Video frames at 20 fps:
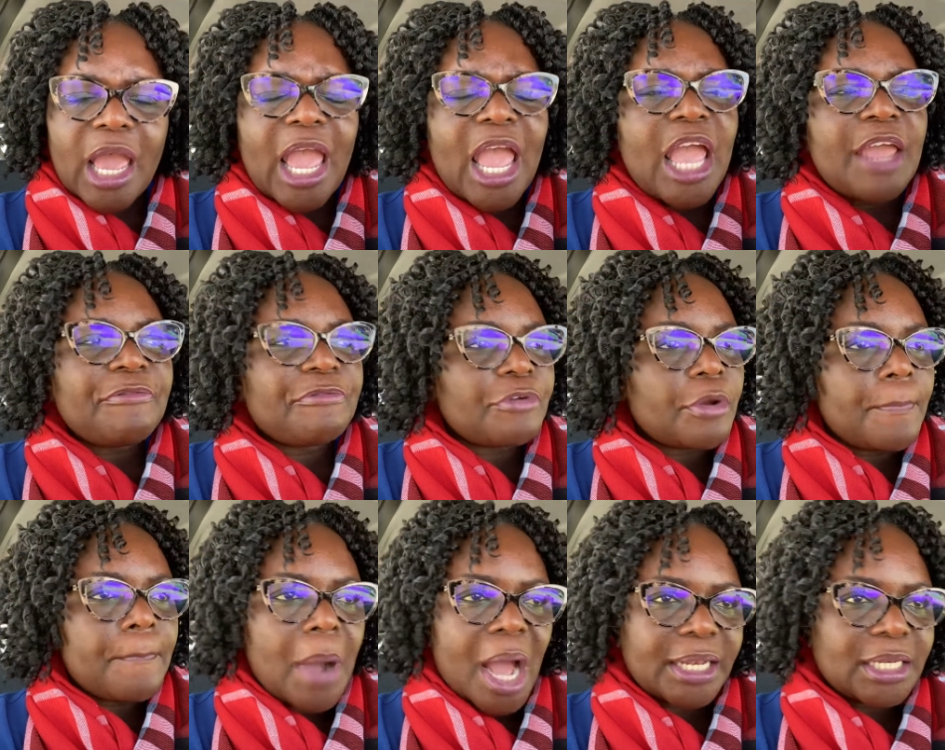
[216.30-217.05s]

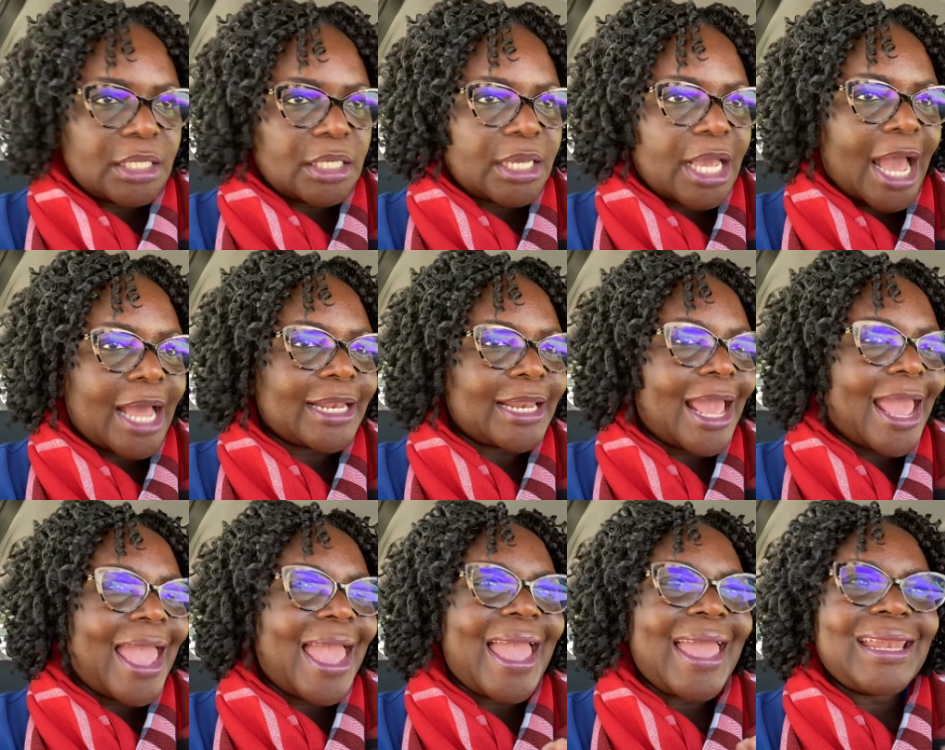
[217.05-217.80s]
everybody and
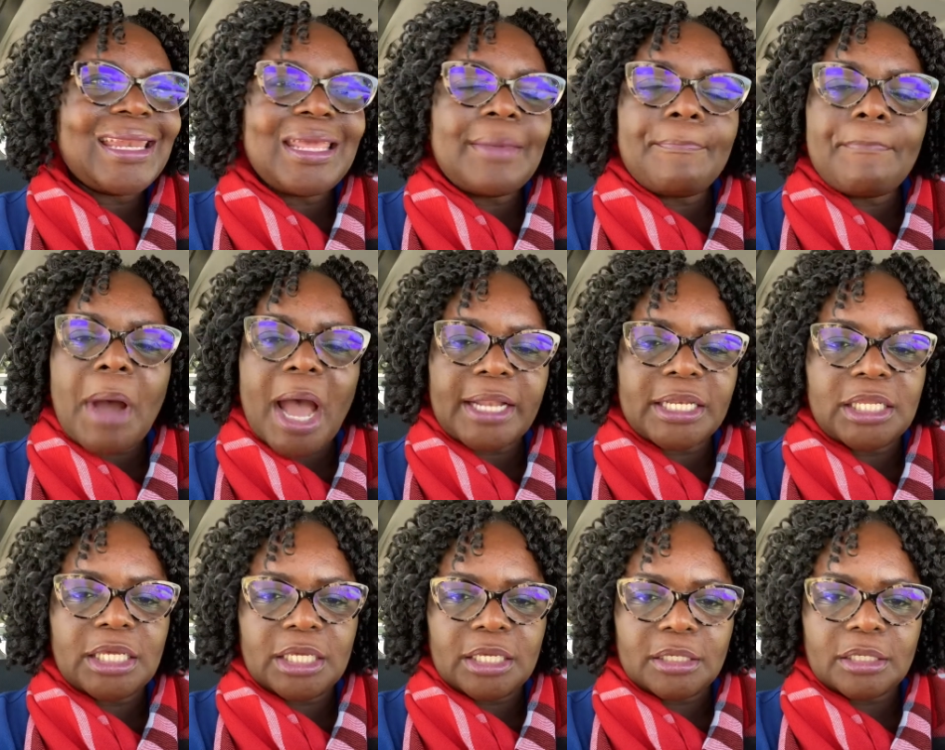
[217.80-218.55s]

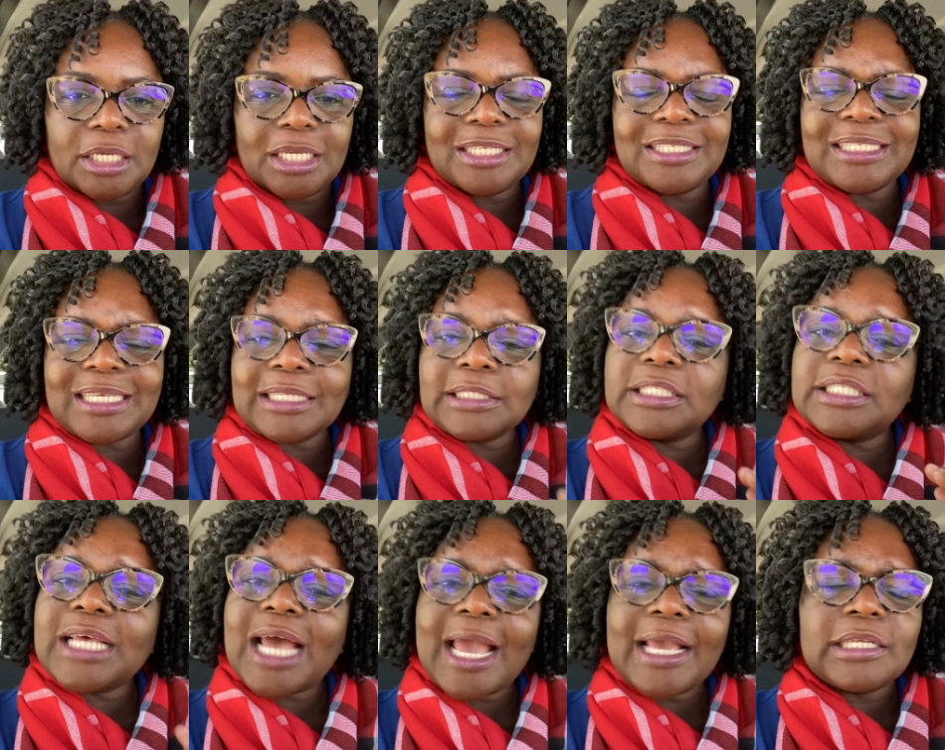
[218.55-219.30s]
anybody is
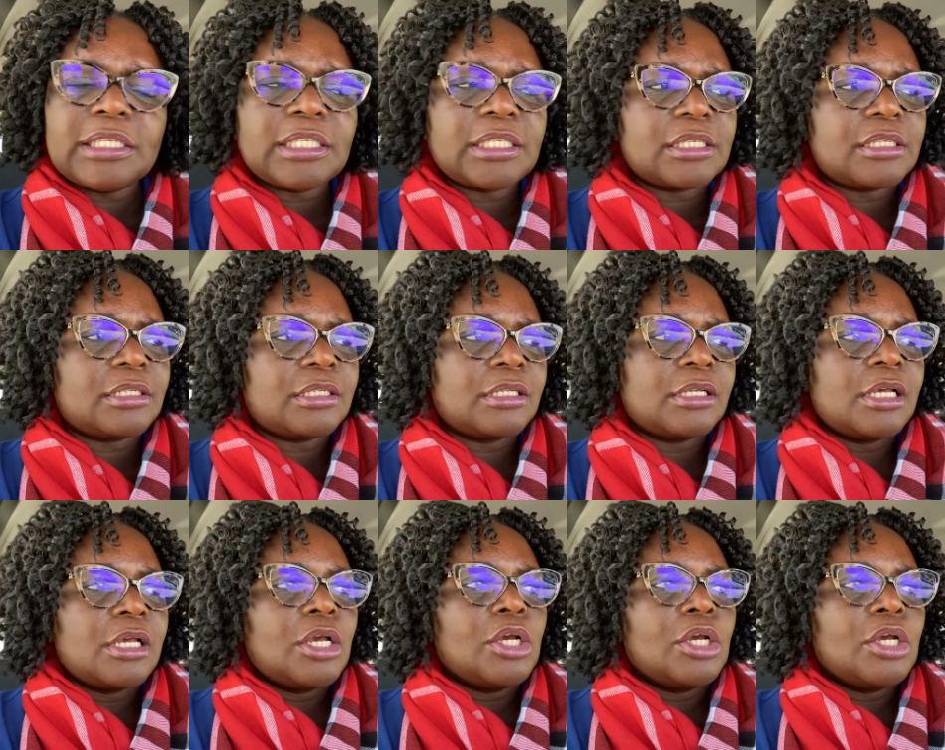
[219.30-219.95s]
entitled